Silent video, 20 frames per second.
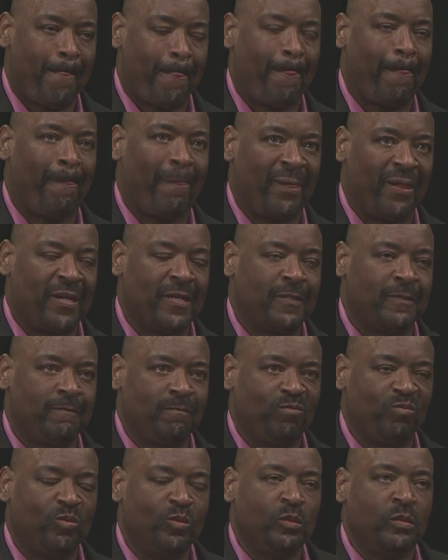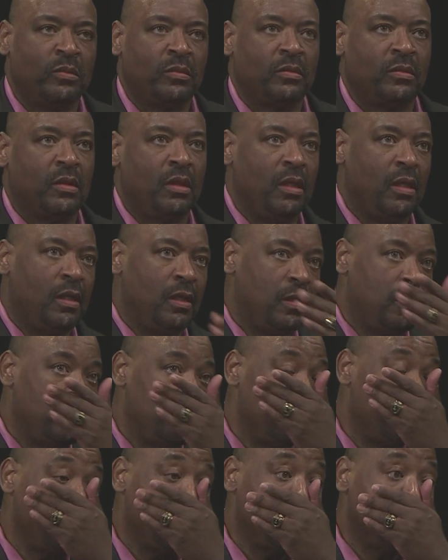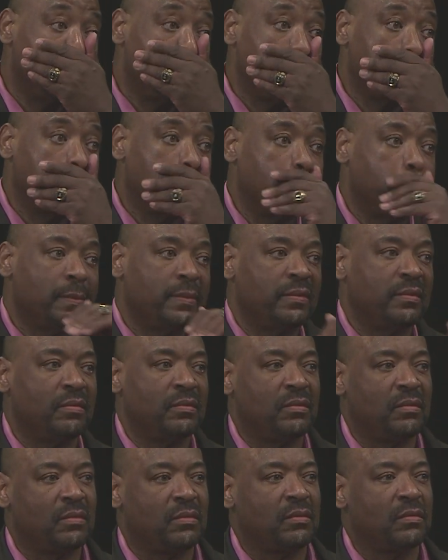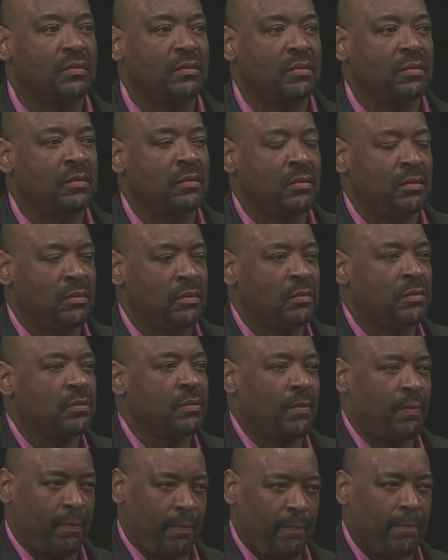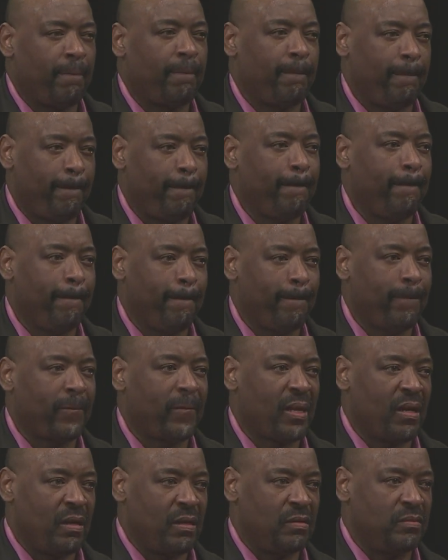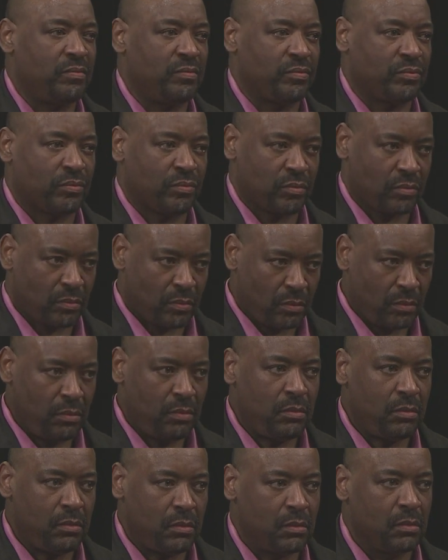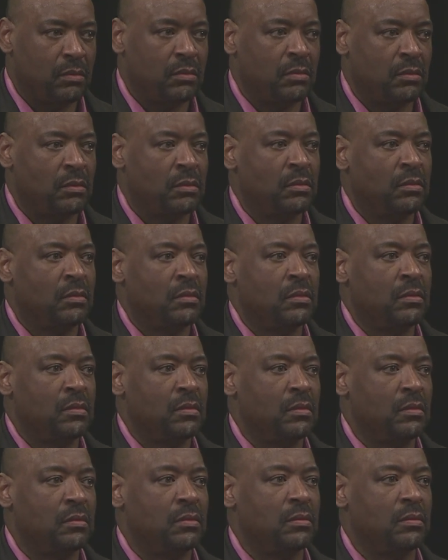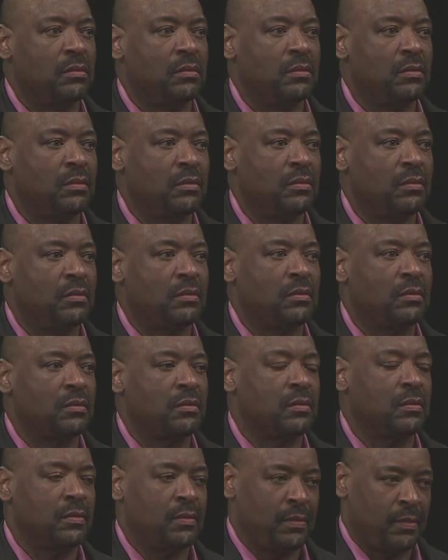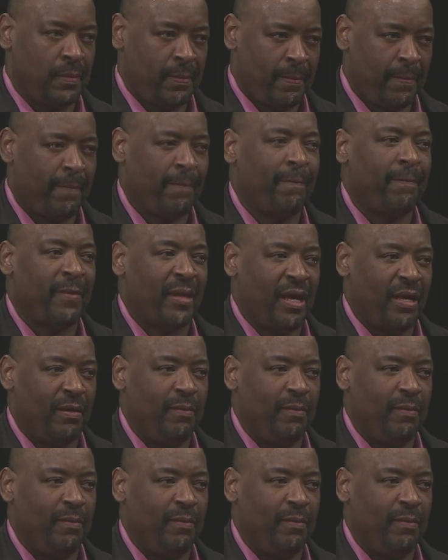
How would you help them grasp that concept of positive self-talk when they're hurting so badly?